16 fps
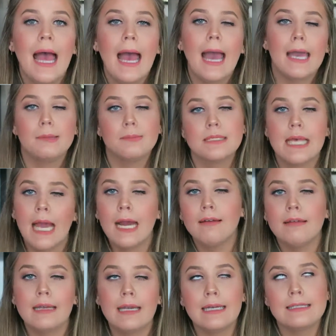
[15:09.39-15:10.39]
I'm sorry
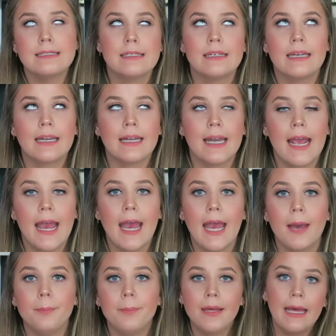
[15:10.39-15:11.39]
I took a
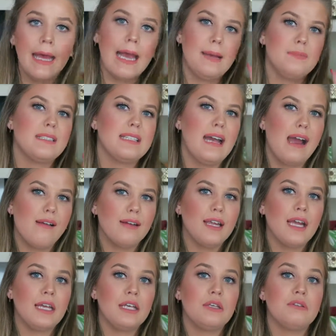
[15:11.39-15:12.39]
nap. I'm sorry I
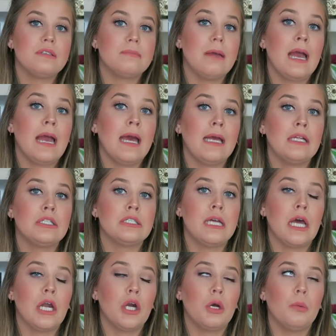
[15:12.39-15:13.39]
used my
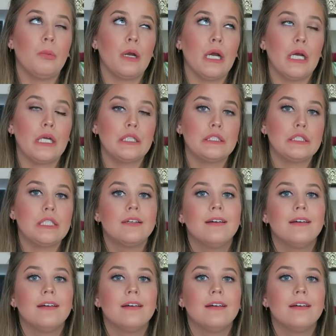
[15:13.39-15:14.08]
eyeshadow brush.